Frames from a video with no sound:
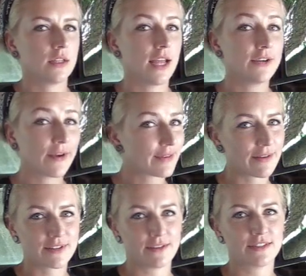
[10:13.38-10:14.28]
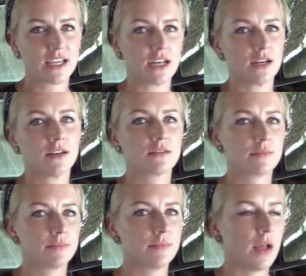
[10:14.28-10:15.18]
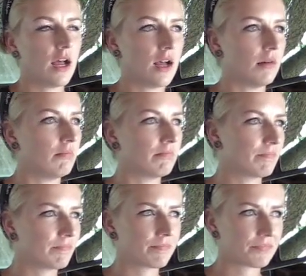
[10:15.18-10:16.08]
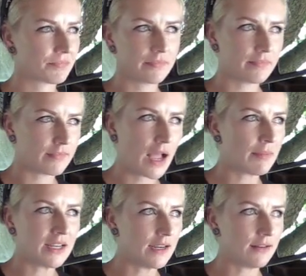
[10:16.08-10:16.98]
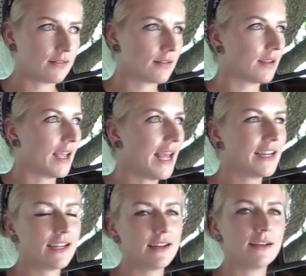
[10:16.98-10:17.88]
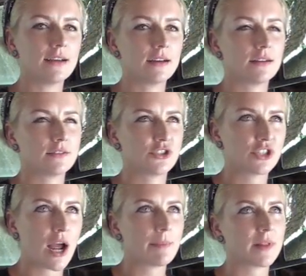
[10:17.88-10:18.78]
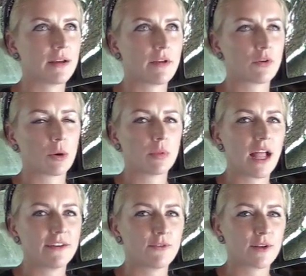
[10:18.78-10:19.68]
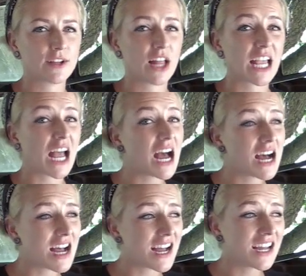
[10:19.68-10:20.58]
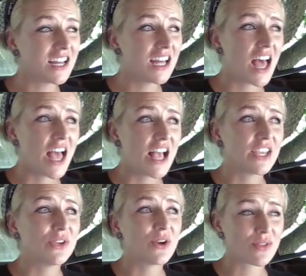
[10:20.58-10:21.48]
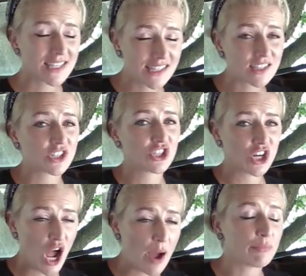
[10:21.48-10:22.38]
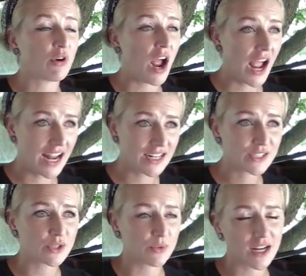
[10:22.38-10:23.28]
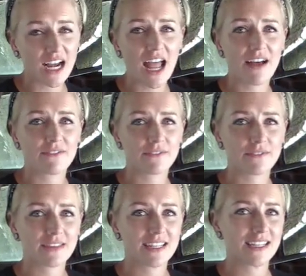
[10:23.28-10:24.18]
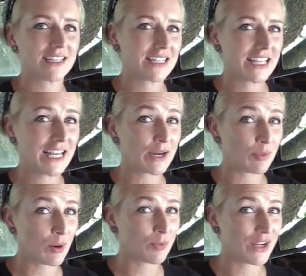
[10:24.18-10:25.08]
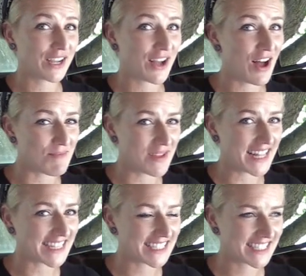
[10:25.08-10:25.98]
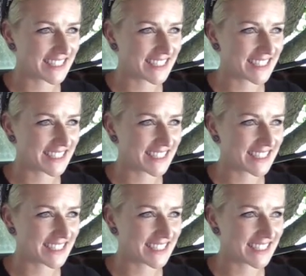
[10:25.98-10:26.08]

And you have to have tough skin. I mean, any shop that I've ever applied for, they're like, you know this is a shop, right? So we're going to have inappropriate comments.